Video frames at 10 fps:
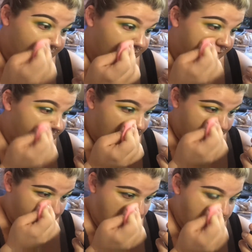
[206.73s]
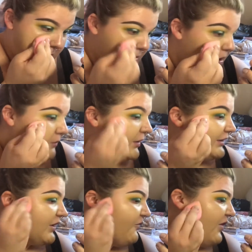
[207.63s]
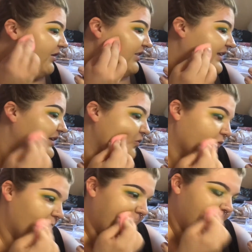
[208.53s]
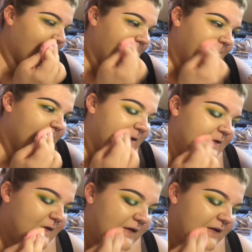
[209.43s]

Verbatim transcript: you know? But so far, this is really good.